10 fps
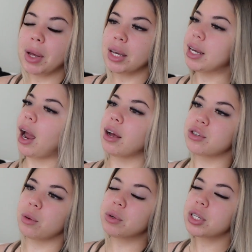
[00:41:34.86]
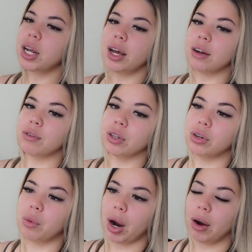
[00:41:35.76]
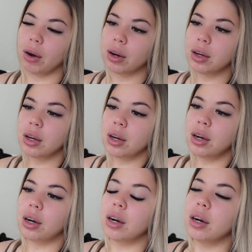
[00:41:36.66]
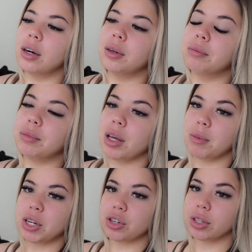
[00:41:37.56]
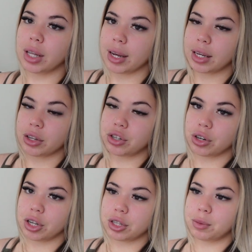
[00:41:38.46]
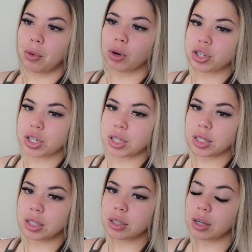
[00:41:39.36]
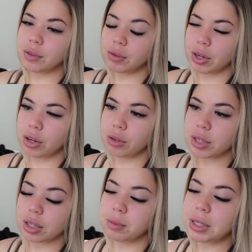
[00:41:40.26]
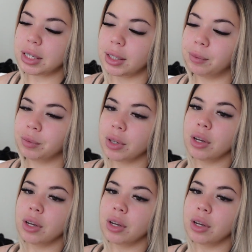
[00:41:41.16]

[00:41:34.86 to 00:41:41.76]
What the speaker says: yeah, so I'm just going to edit for a little while and make sure that like, yesterday's portion of the video is going to be done.